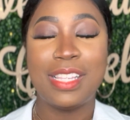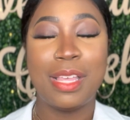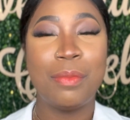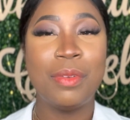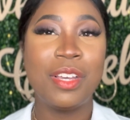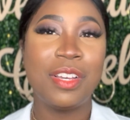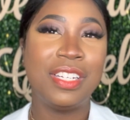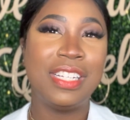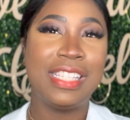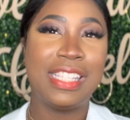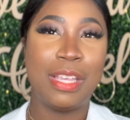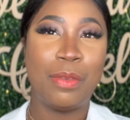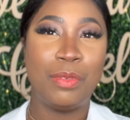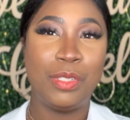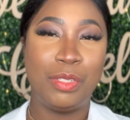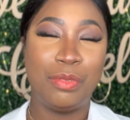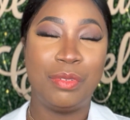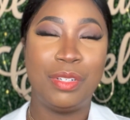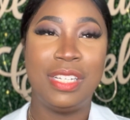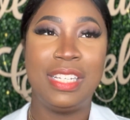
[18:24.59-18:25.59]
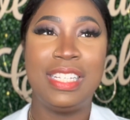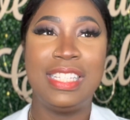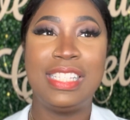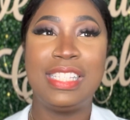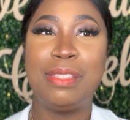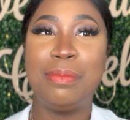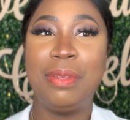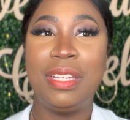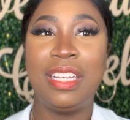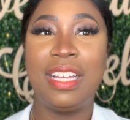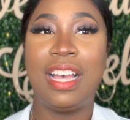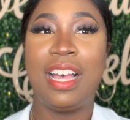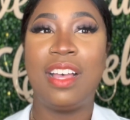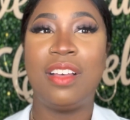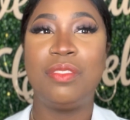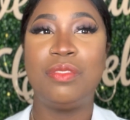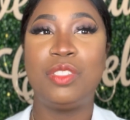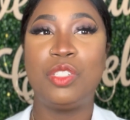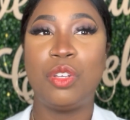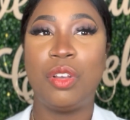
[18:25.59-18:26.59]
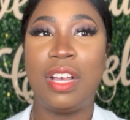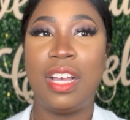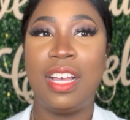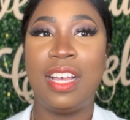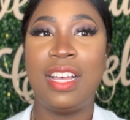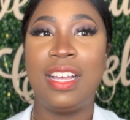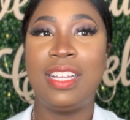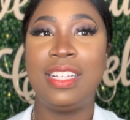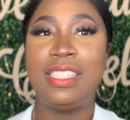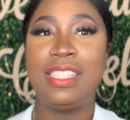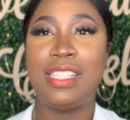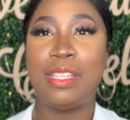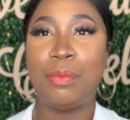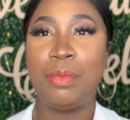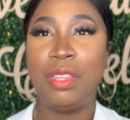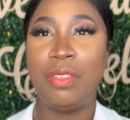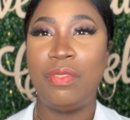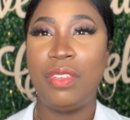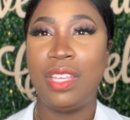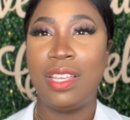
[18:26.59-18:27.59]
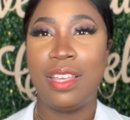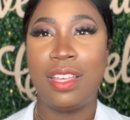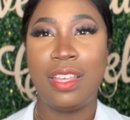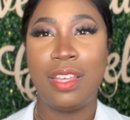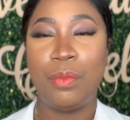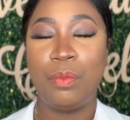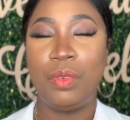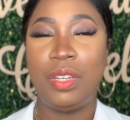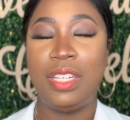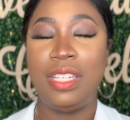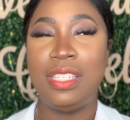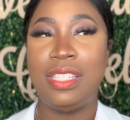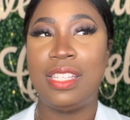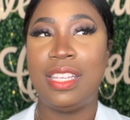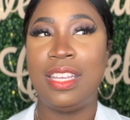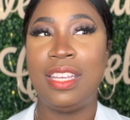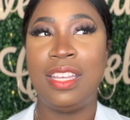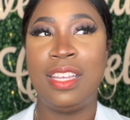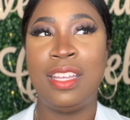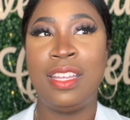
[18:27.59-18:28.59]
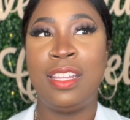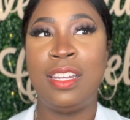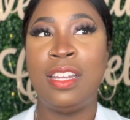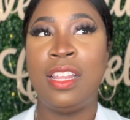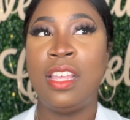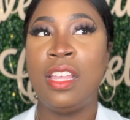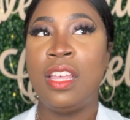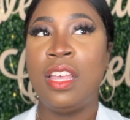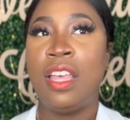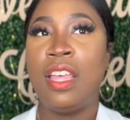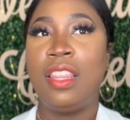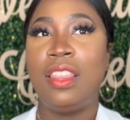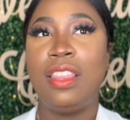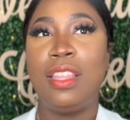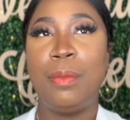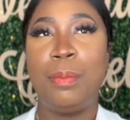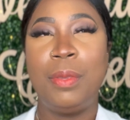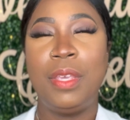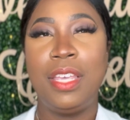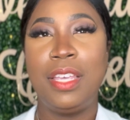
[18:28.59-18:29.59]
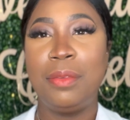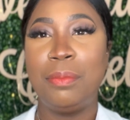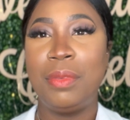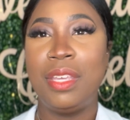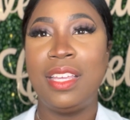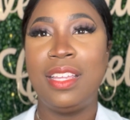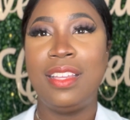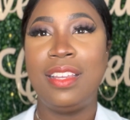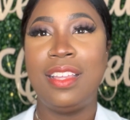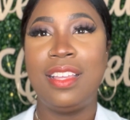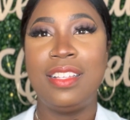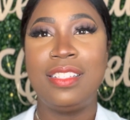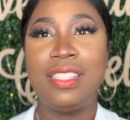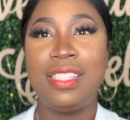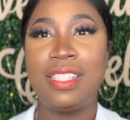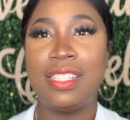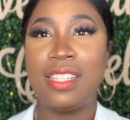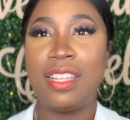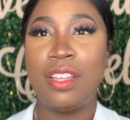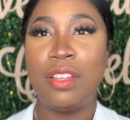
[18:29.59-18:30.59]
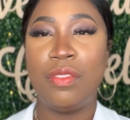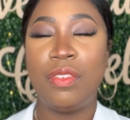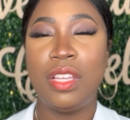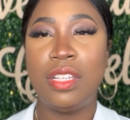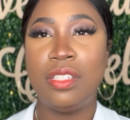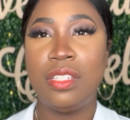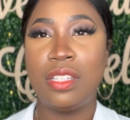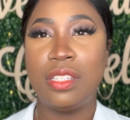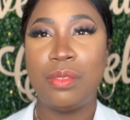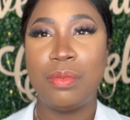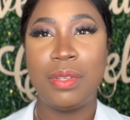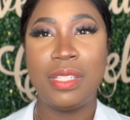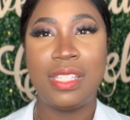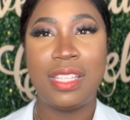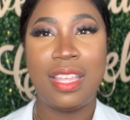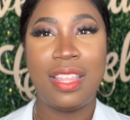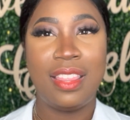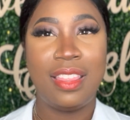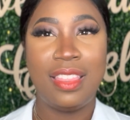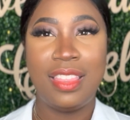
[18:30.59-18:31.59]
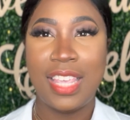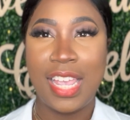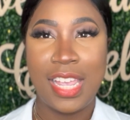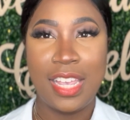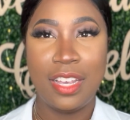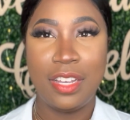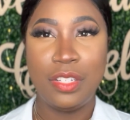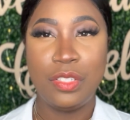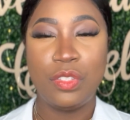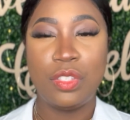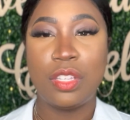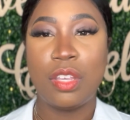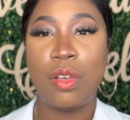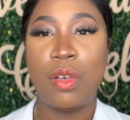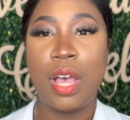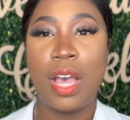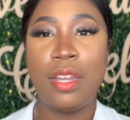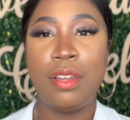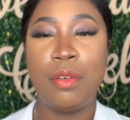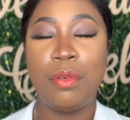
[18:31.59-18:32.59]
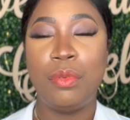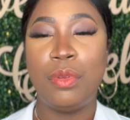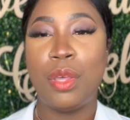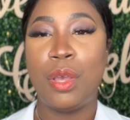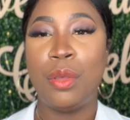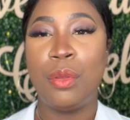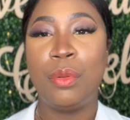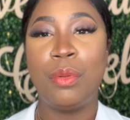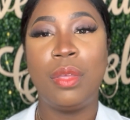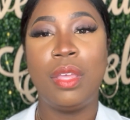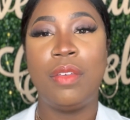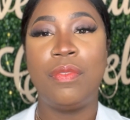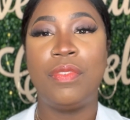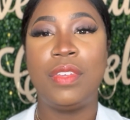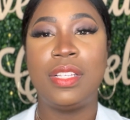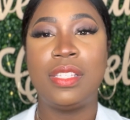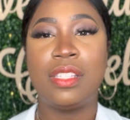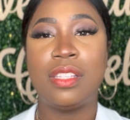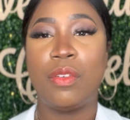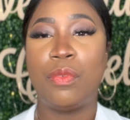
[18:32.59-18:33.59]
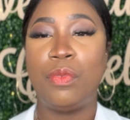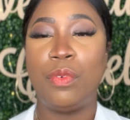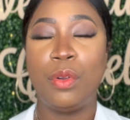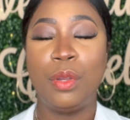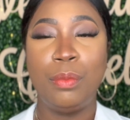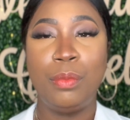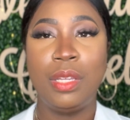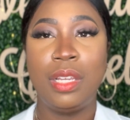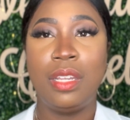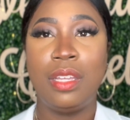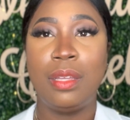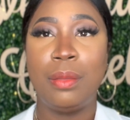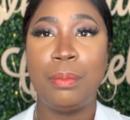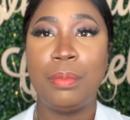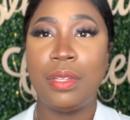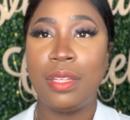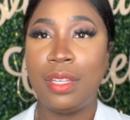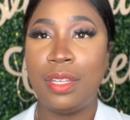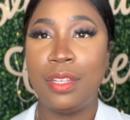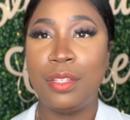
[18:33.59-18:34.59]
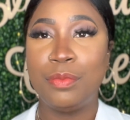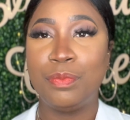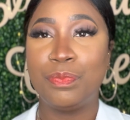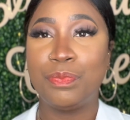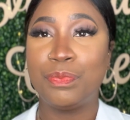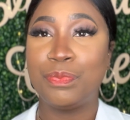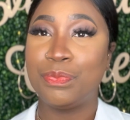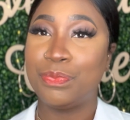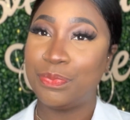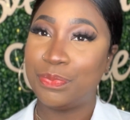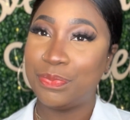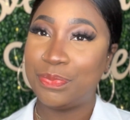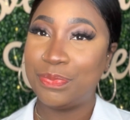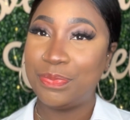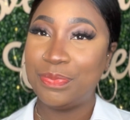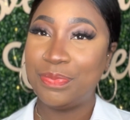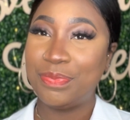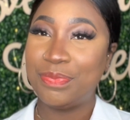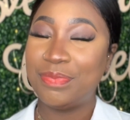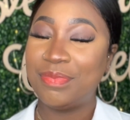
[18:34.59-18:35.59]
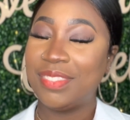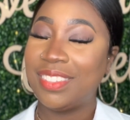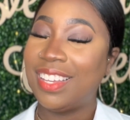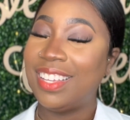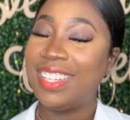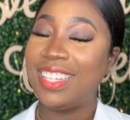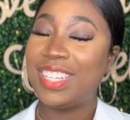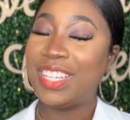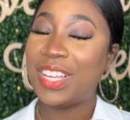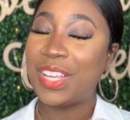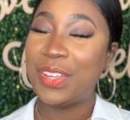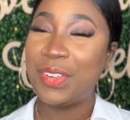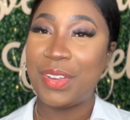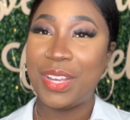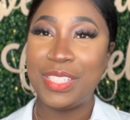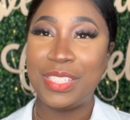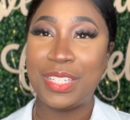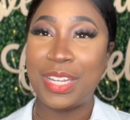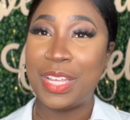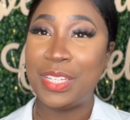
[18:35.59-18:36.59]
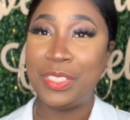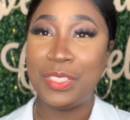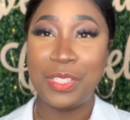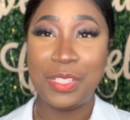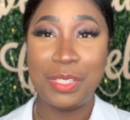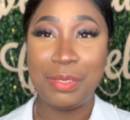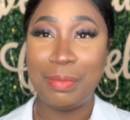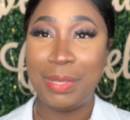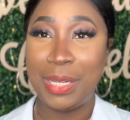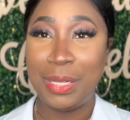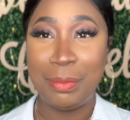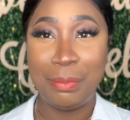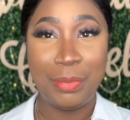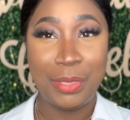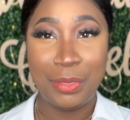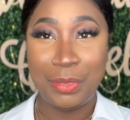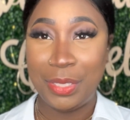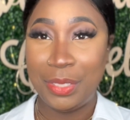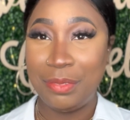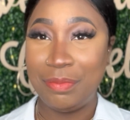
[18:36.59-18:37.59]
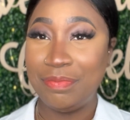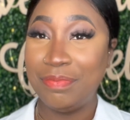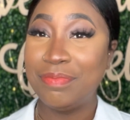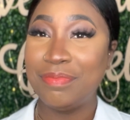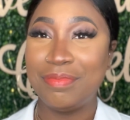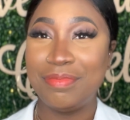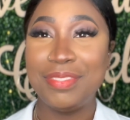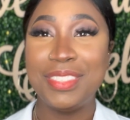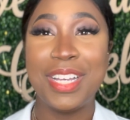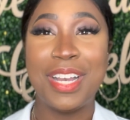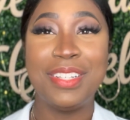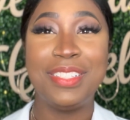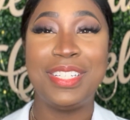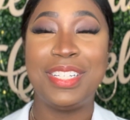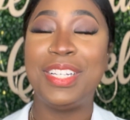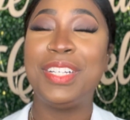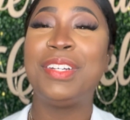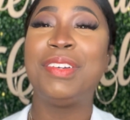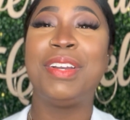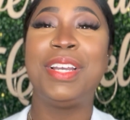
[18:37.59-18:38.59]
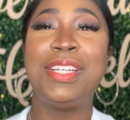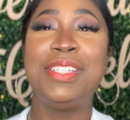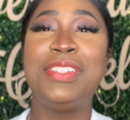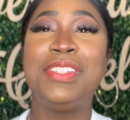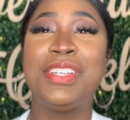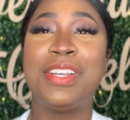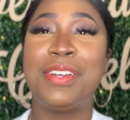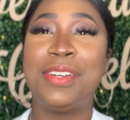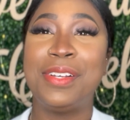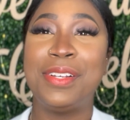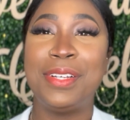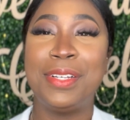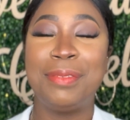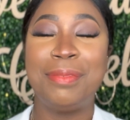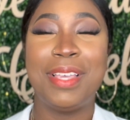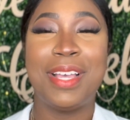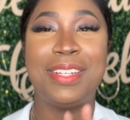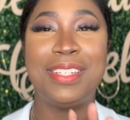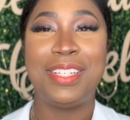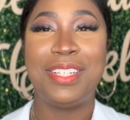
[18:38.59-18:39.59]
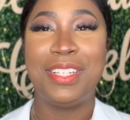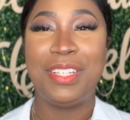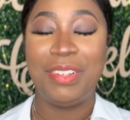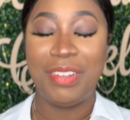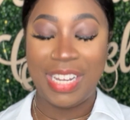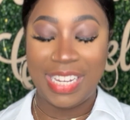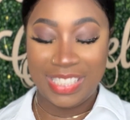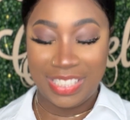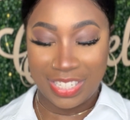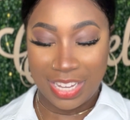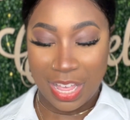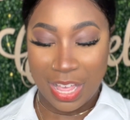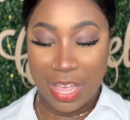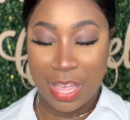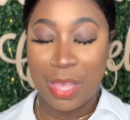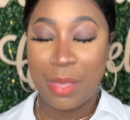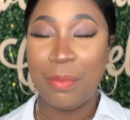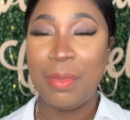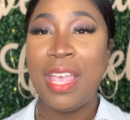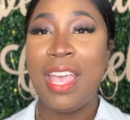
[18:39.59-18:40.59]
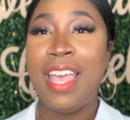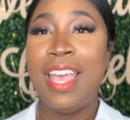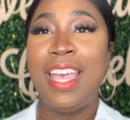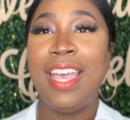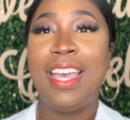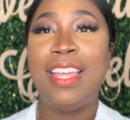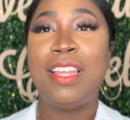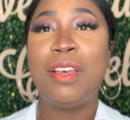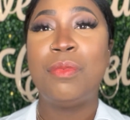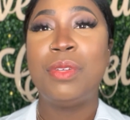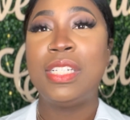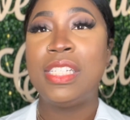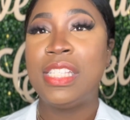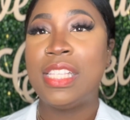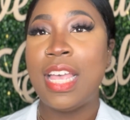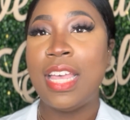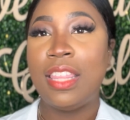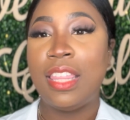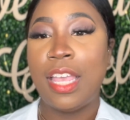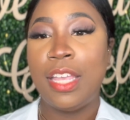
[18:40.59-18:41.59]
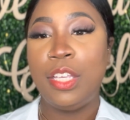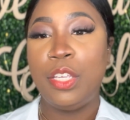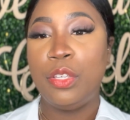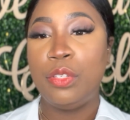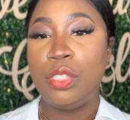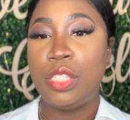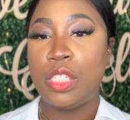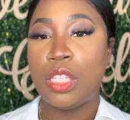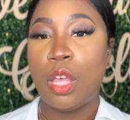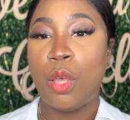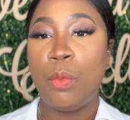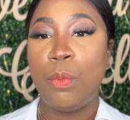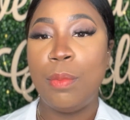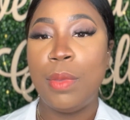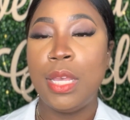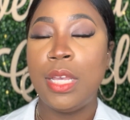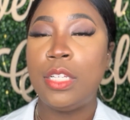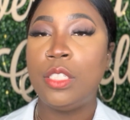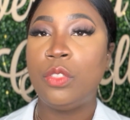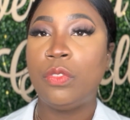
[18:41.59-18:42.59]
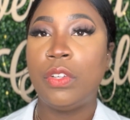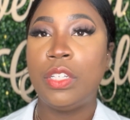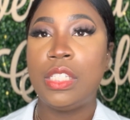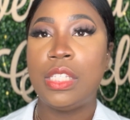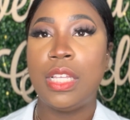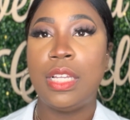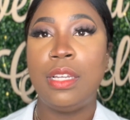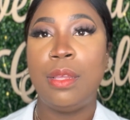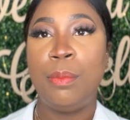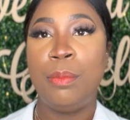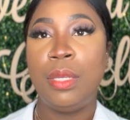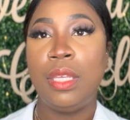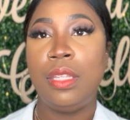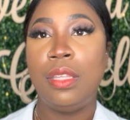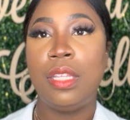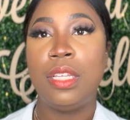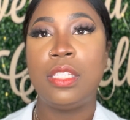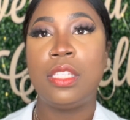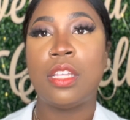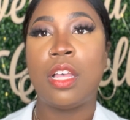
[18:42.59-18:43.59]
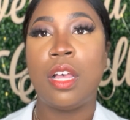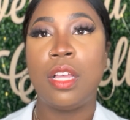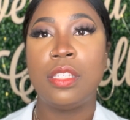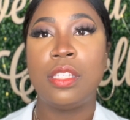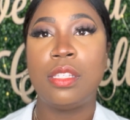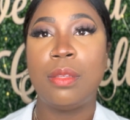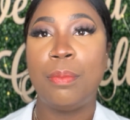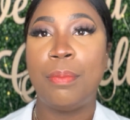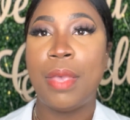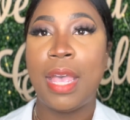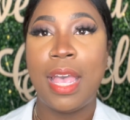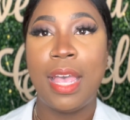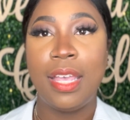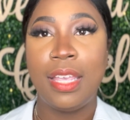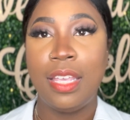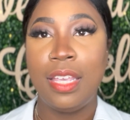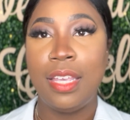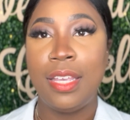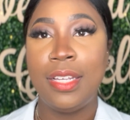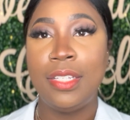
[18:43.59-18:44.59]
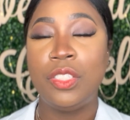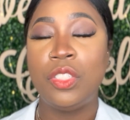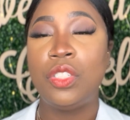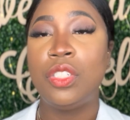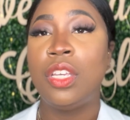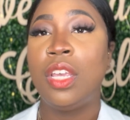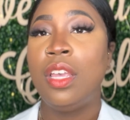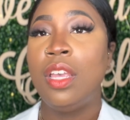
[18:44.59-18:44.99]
I'm not gonna say which ones, but I've tried some of the vegan companies, and the pigment and stuff, it just wasn't there. So I don't know if it's the formula, but congratulations, Merit Beauty. Y'all did a great job. Y'all did a great job. And I want to say thank you so much for sending me this awesome package.